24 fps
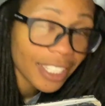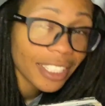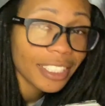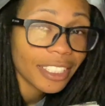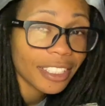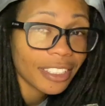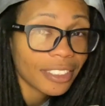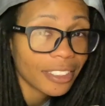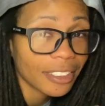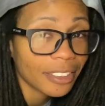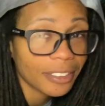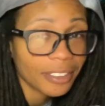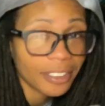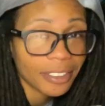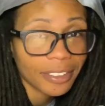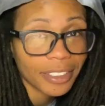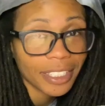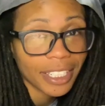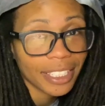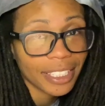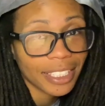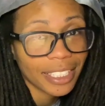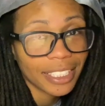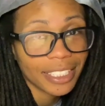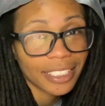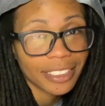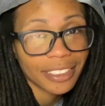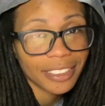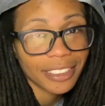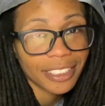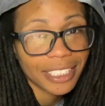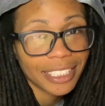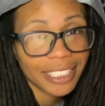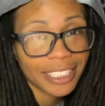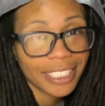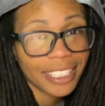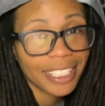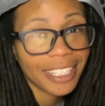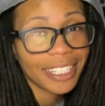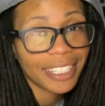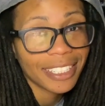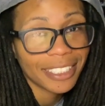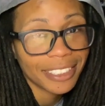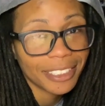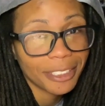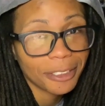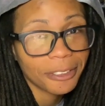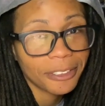Your girl don't got the energy.
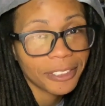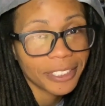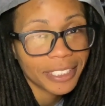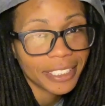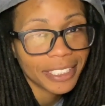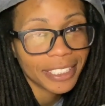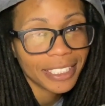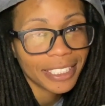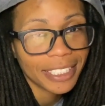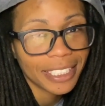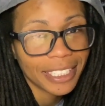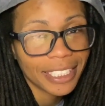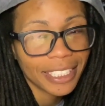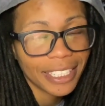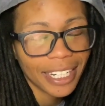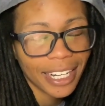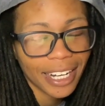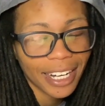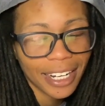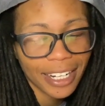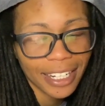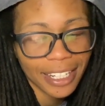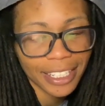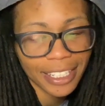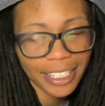As you can see, I